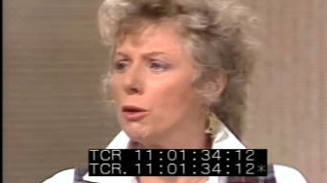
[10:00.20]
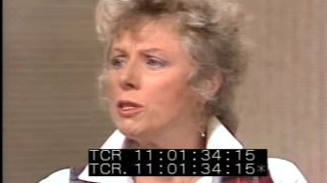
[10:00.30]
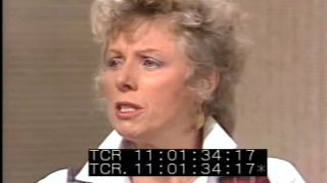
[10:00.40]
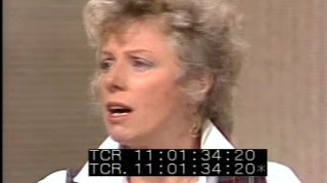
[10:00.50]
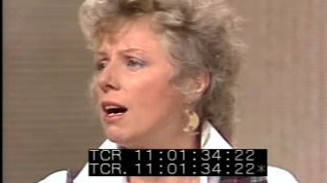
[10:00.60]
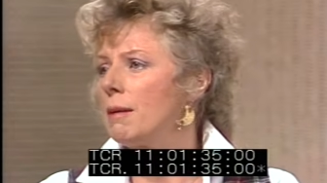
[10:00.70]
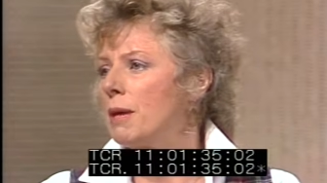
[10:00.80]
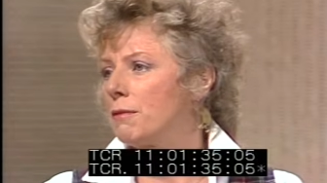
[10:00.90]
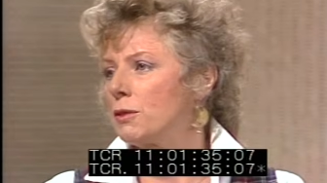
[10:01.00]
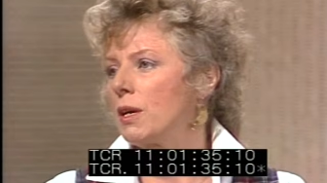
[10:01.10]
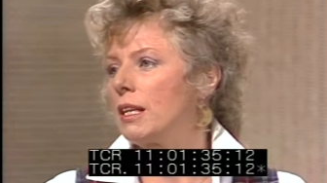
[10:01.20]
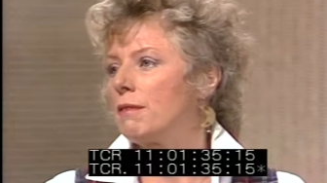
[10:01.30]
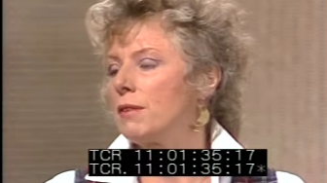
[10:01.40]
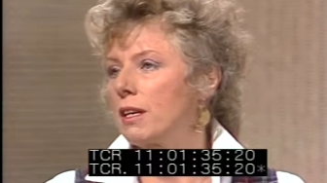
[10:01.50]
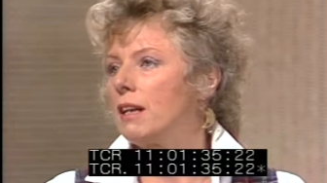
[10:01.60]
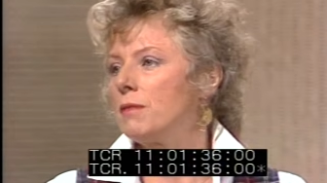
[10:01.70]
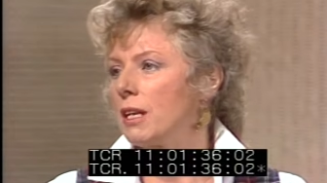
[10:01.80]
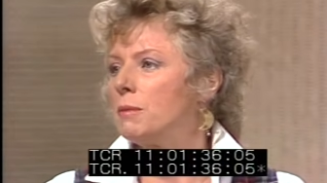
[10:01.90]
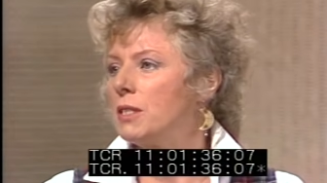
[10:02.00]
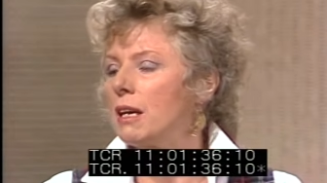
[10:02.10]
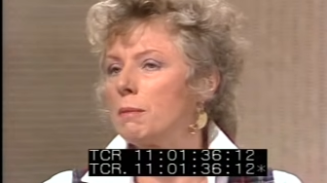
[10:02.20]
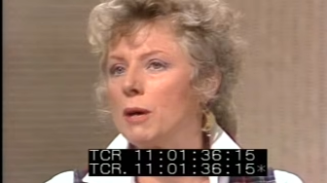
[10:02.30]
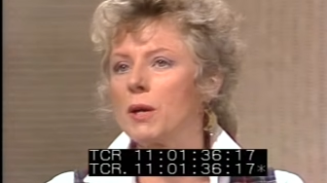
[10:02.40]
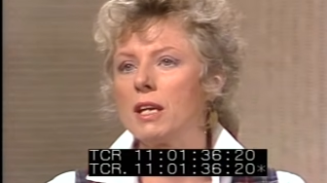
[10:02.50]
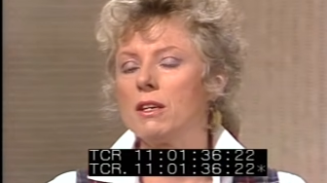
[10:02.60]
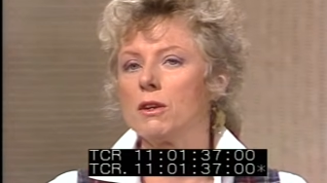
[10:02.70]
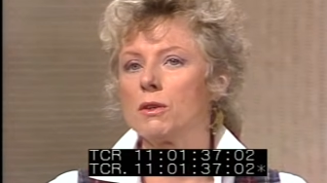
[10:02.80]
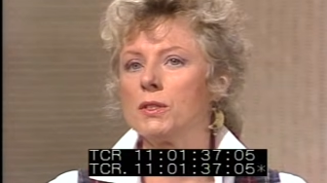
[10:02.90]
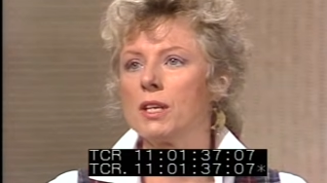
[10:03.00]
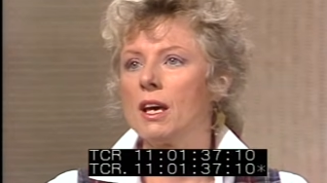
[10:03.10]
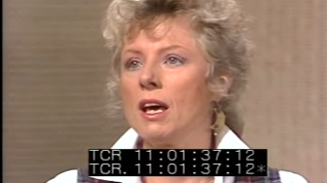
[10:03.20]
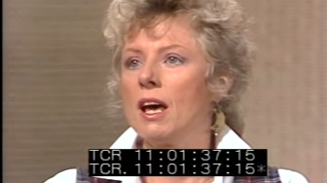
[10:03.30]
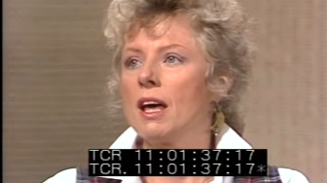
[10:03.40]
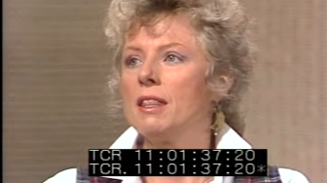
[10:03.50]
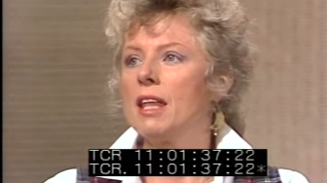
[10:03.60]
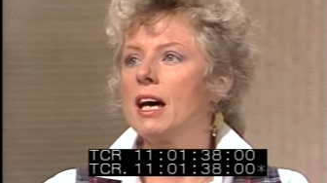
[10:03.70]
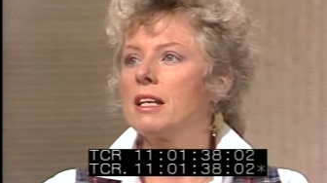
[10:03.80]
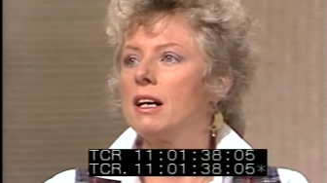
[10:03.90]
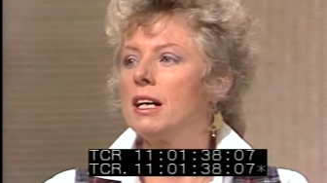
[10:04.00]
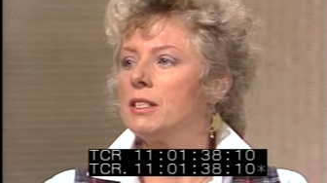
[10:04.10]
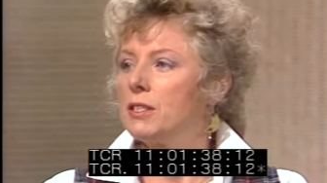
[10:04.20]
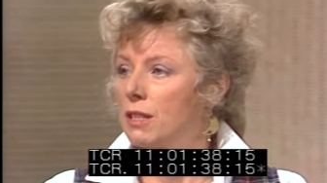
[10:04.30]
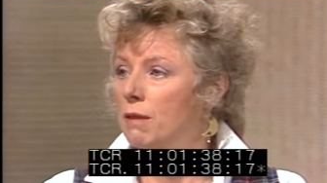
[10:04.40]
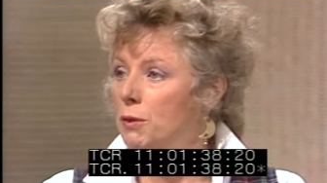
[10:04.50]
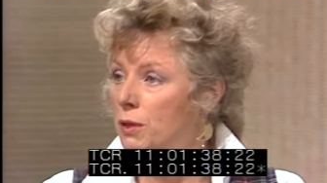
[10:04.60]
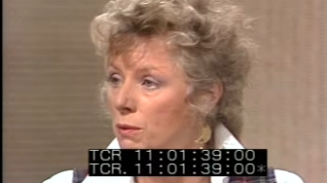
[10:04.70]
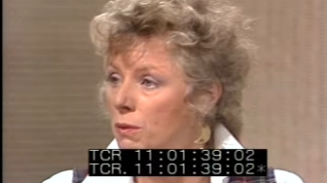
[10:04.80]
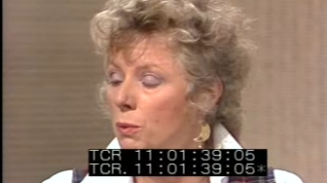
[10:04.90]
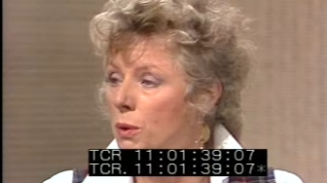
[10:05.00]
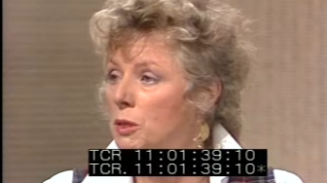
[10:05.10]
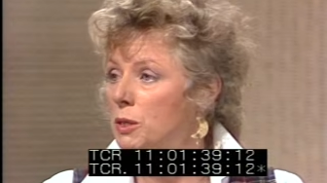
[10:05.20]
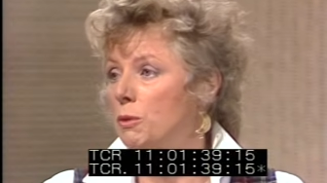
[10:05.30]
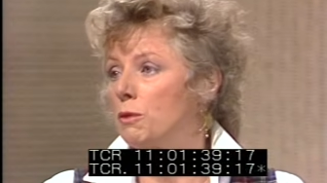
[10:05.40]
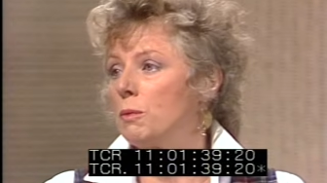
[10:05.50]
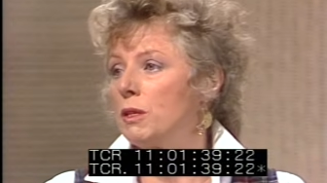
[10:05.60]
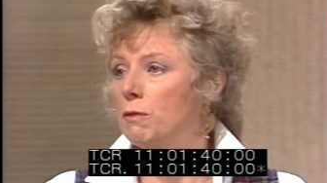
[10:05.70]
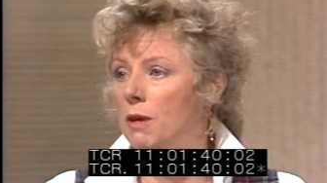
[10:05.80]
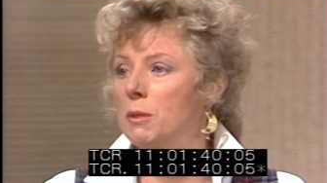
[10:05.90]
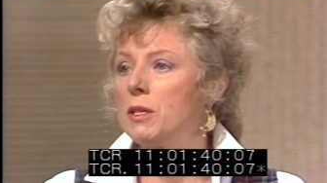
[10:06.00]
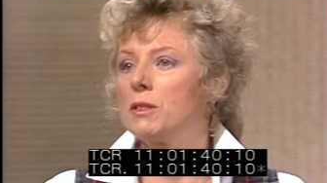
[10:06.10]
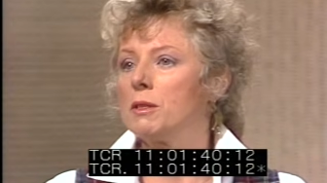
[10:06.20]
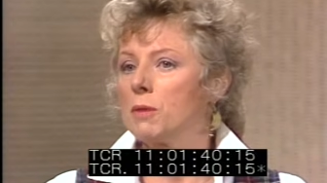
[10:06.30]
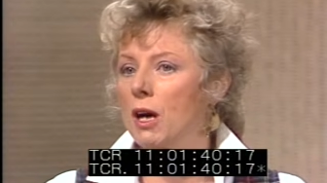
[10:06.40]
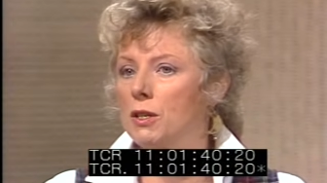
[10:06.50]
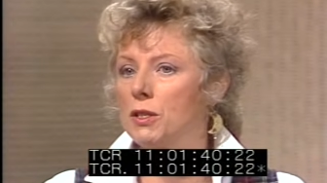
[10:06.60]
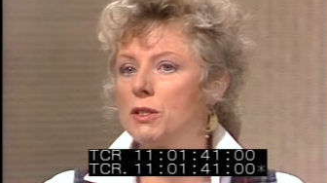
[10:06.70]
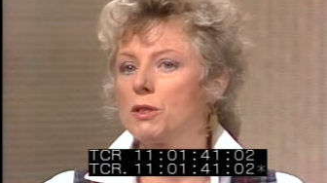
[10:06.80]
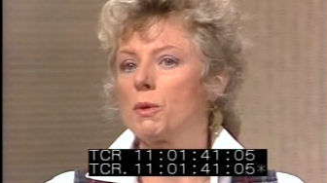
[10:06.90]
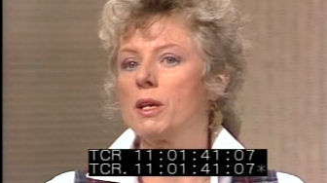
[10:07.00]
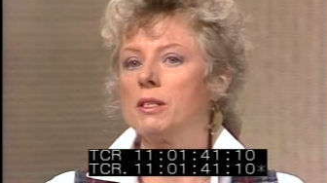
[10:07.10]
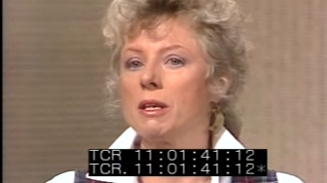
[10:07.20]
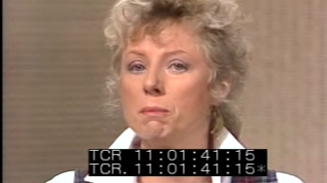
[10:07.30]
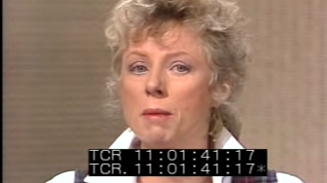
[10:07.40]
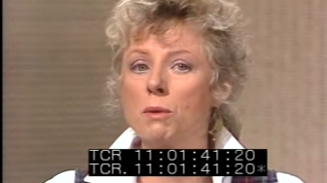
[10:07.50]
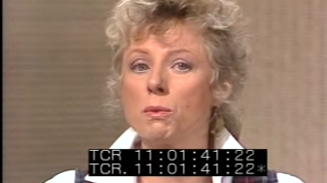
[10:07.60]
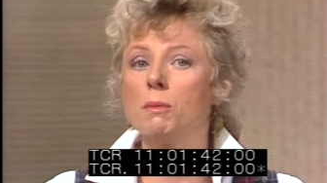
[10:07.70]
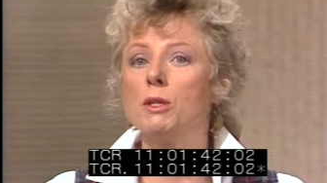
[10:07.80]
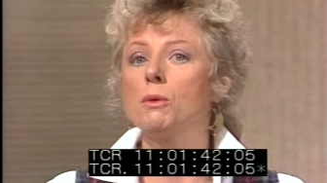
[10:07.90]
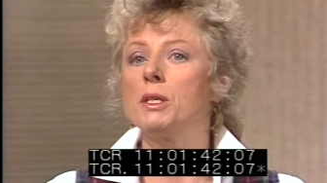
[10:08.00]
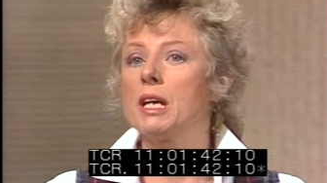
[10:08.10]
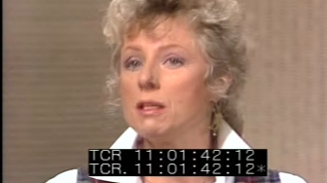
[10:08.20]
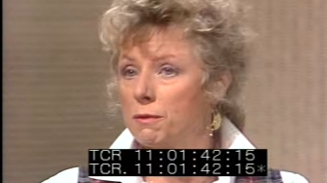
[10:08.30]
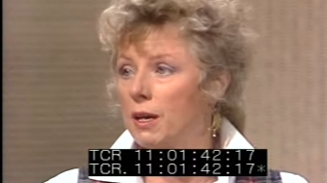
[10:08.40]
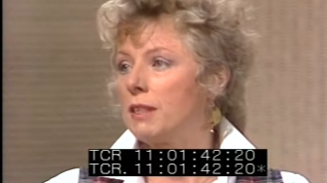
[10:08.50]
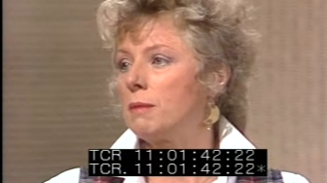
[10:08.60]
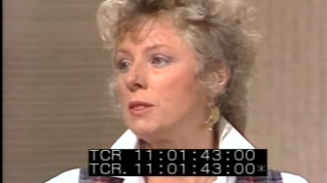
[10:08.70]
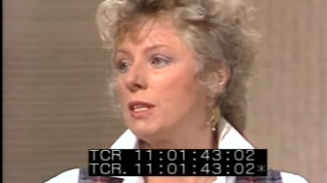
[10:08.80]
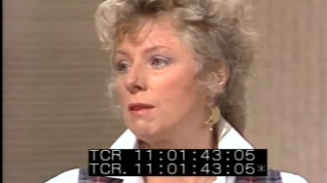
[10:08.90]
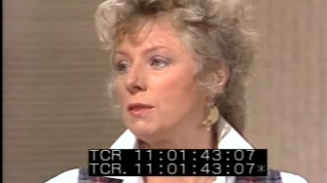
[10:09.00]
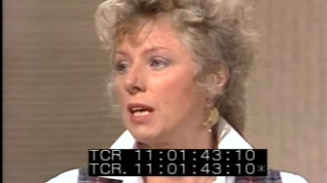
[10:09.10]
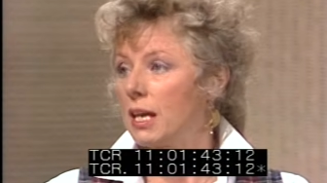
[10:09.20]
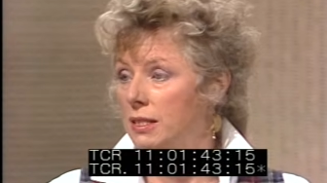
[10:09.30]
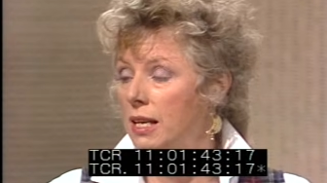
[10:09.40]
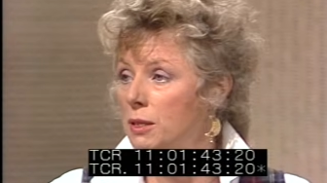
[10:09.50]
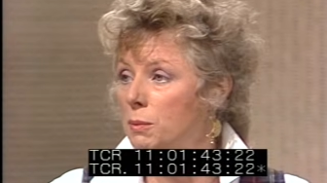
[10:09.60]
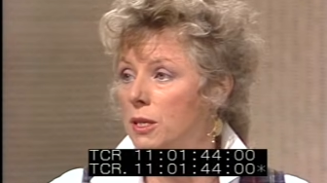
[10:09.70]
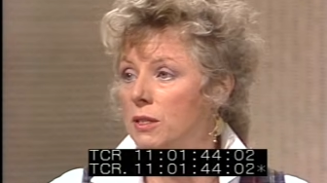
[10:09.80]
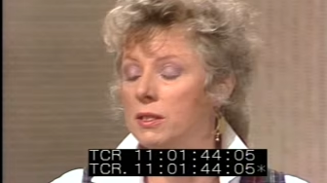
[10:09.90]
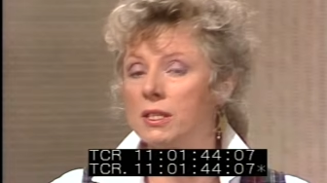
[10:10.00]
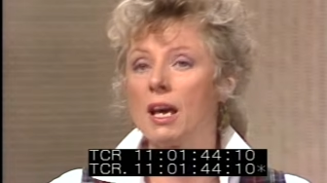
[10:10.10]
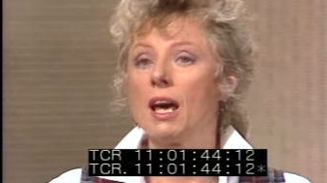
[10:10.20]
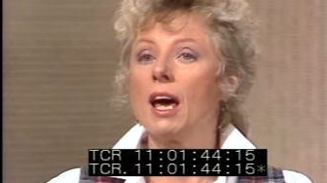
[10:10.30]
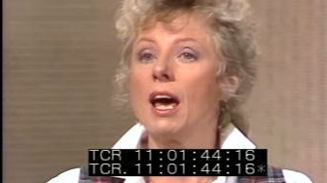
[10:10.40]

a good time after I left the convent, I'm saying about 8 years, that I discovered the women's movement, feminism, consciousness raising, met women who identified themselves as lesbians,